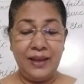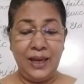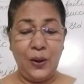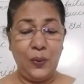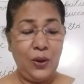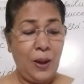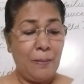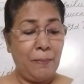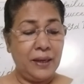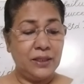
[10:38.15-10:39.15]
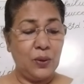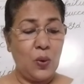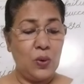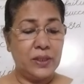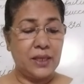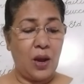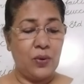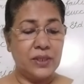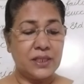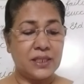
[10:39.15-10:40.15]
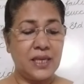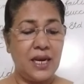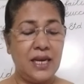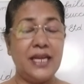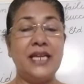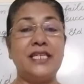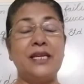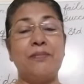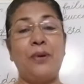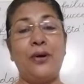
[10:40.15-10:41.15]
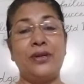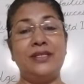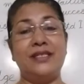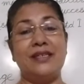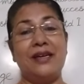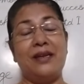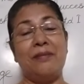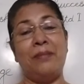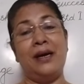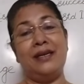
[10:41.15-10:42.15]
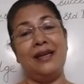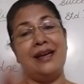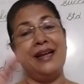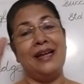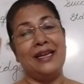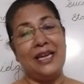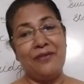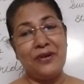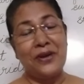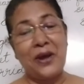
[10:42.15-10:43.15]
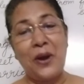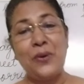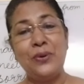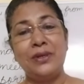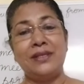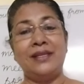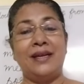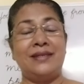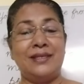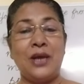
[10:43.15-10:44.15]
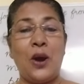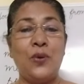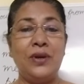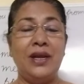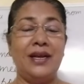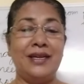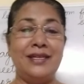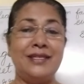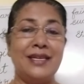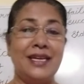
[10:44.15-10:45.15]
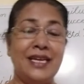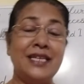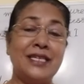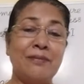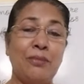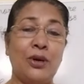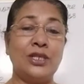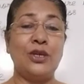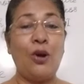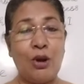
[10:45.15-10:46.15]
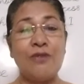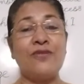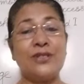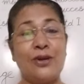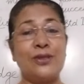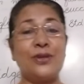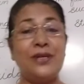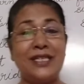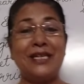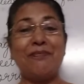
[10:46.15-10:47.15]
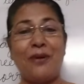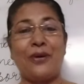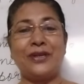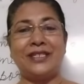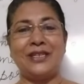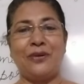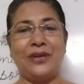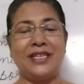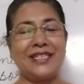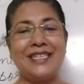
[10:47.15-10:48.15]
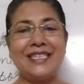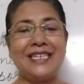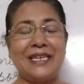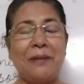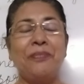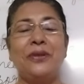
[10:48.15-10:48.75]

Now, but the whole town is still eating porridge. But even now, that town is eating porridge. All of us also eating porridge nowadays, isn't it?